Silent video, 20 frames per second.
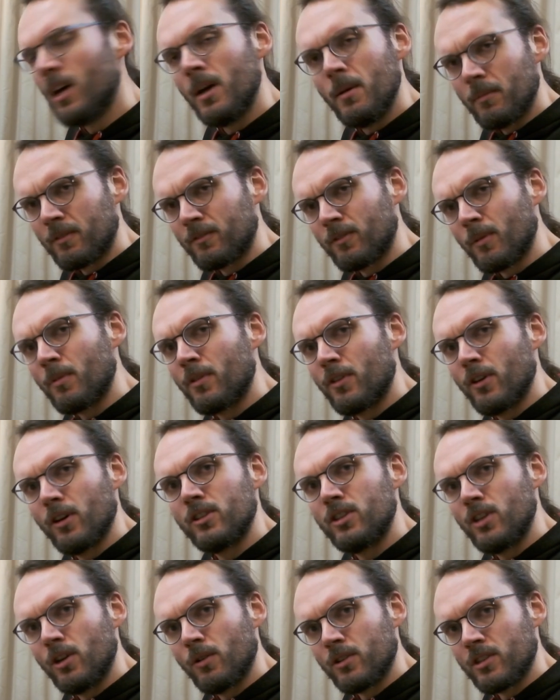But from
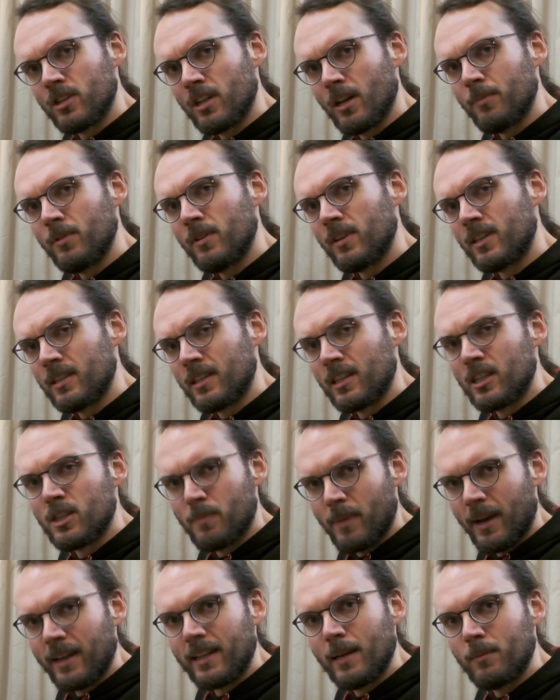30 euros and up, you can
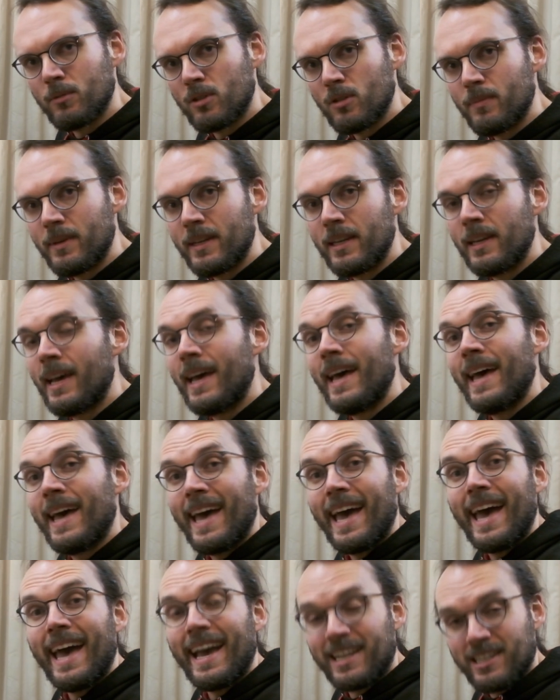expect them to be
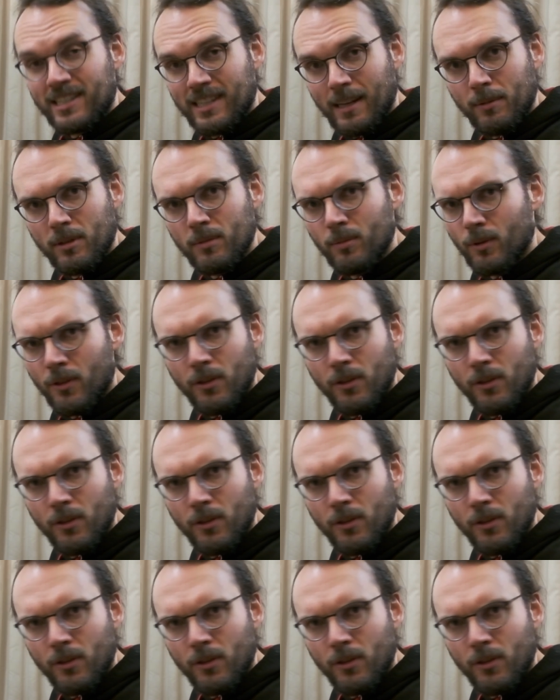acceptable.